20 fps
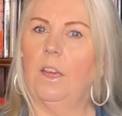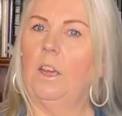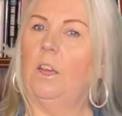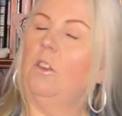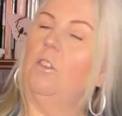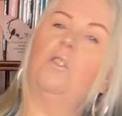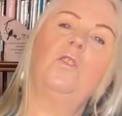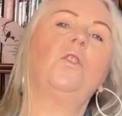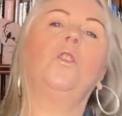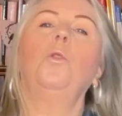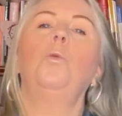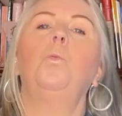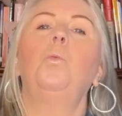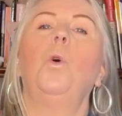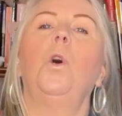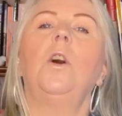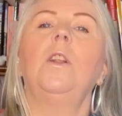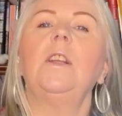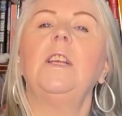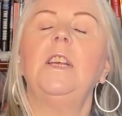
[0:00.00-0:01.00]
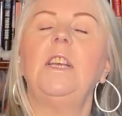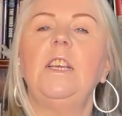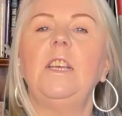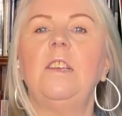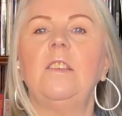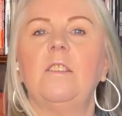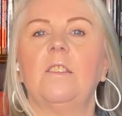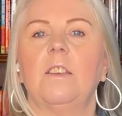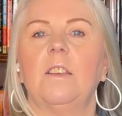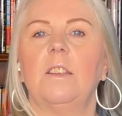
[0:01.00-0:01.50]
So what
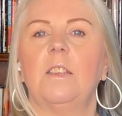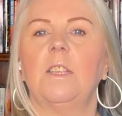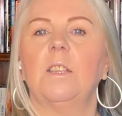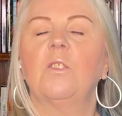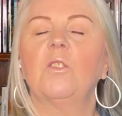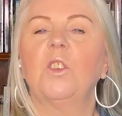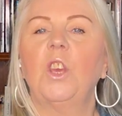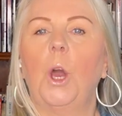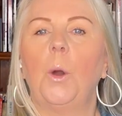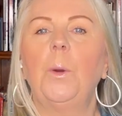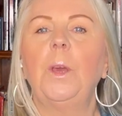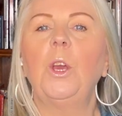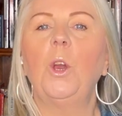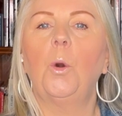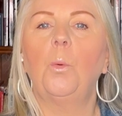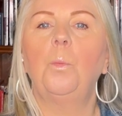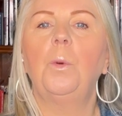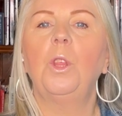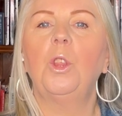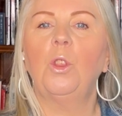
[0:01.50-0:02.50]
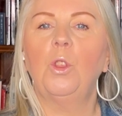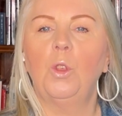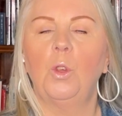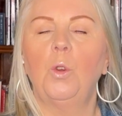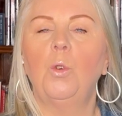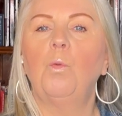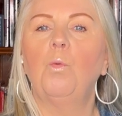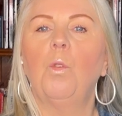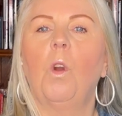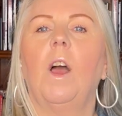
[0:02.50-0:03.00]
is it that's going on with
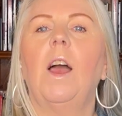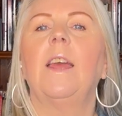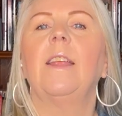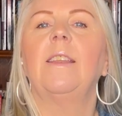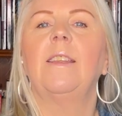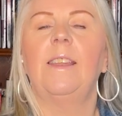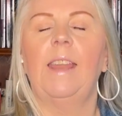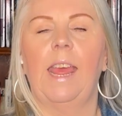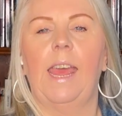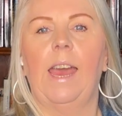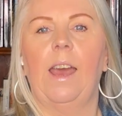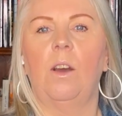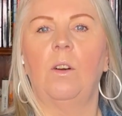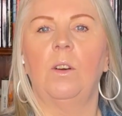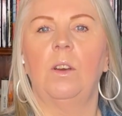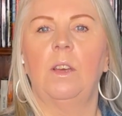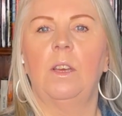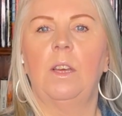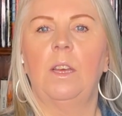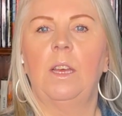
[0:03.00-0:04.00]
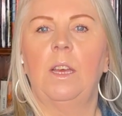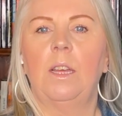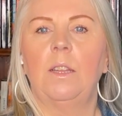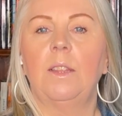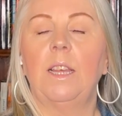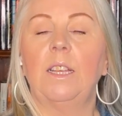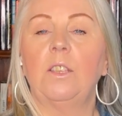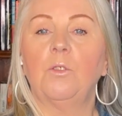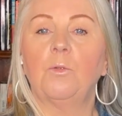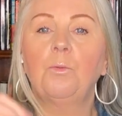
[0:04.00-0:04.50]
you right now
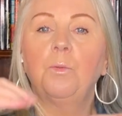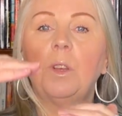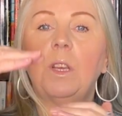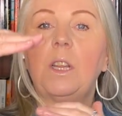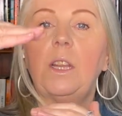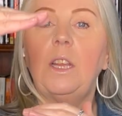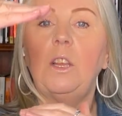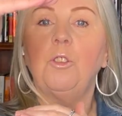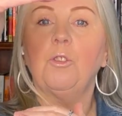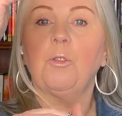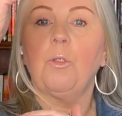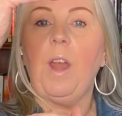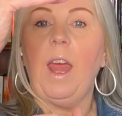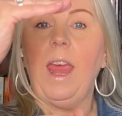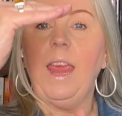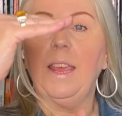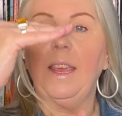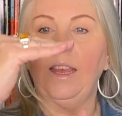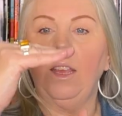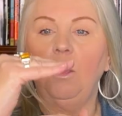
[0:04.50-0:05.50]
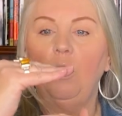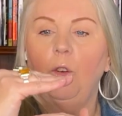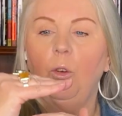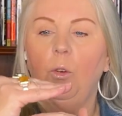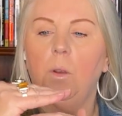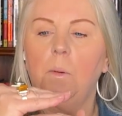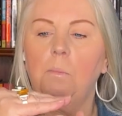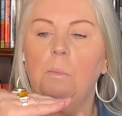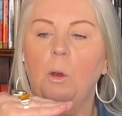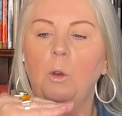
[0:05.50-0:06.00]
that's really dragging your
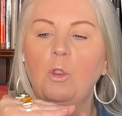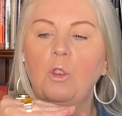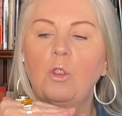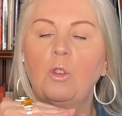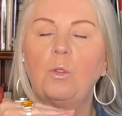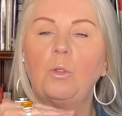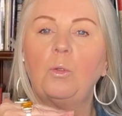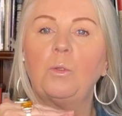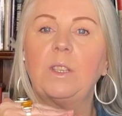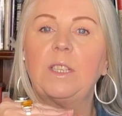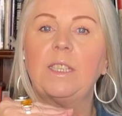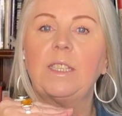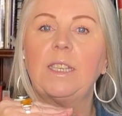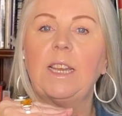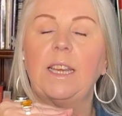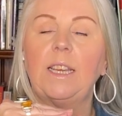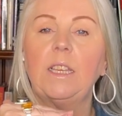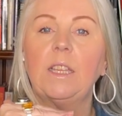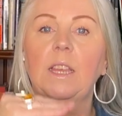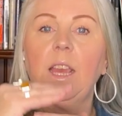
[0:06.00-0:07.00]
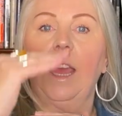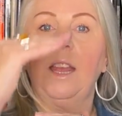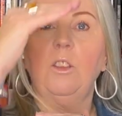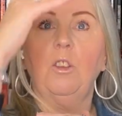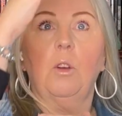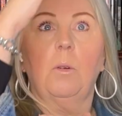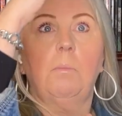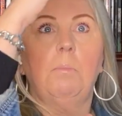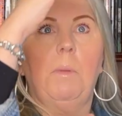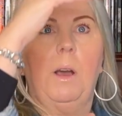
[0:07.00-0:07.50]
emotional state and
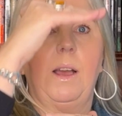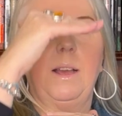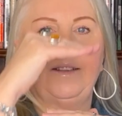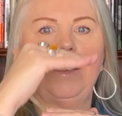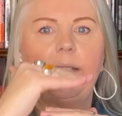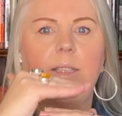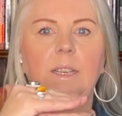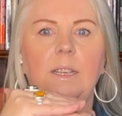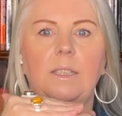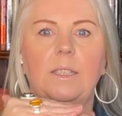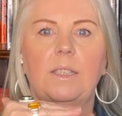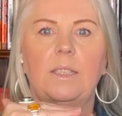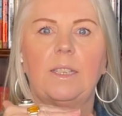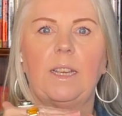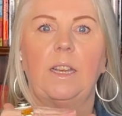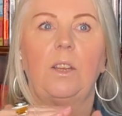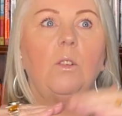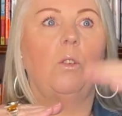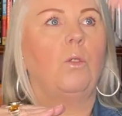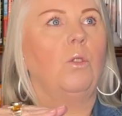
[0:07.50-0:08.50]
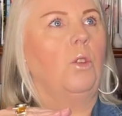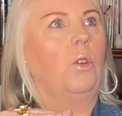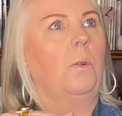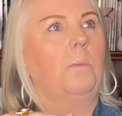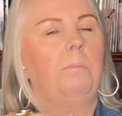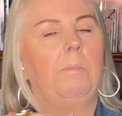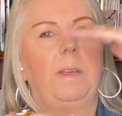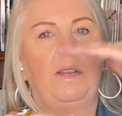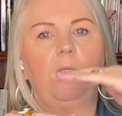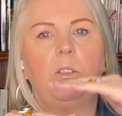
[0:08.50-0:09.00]
your mindset state or your
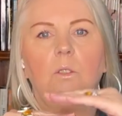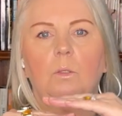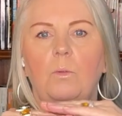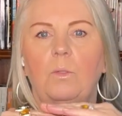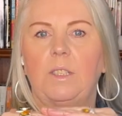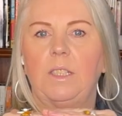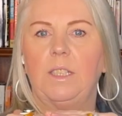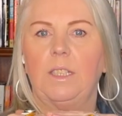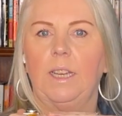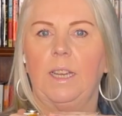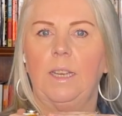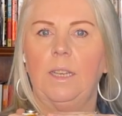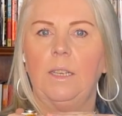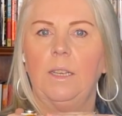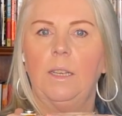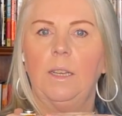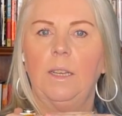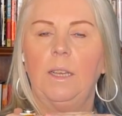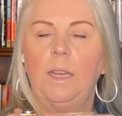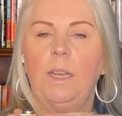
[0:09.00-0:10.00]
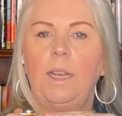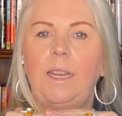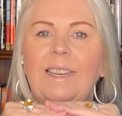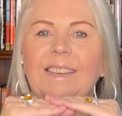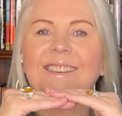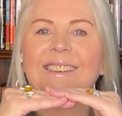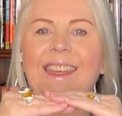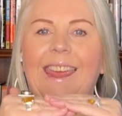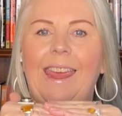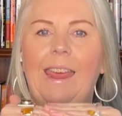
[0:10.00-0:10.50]
mental state
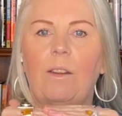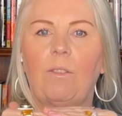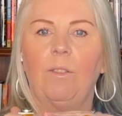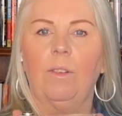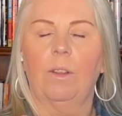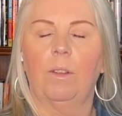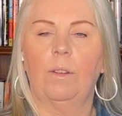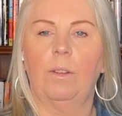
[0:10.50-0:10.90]
down?